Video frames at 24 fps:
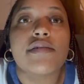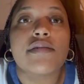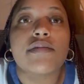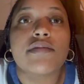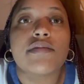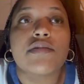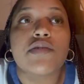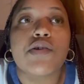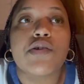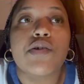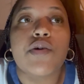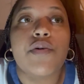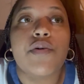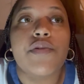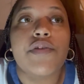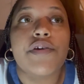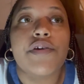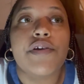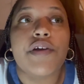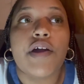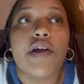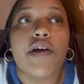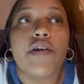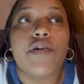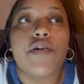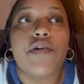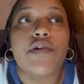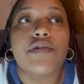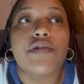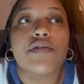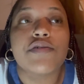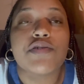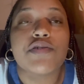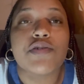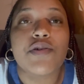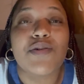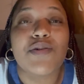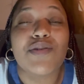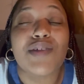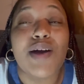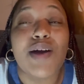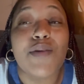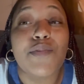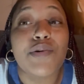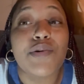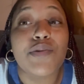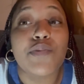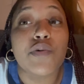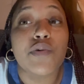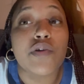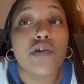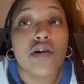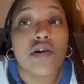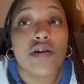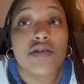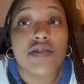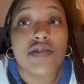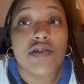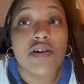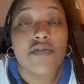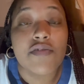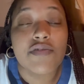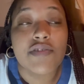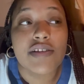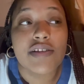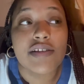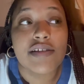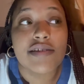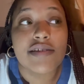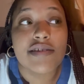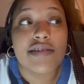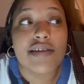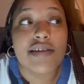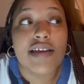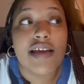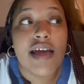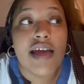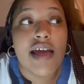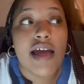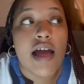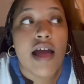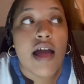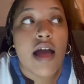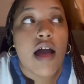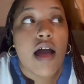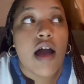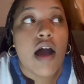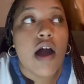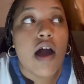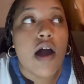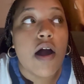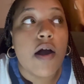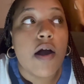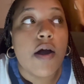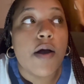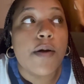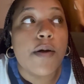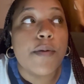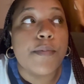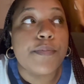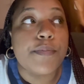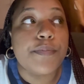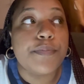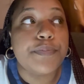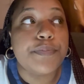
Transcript: to go there at all. So that one we're crossing off the list. Um,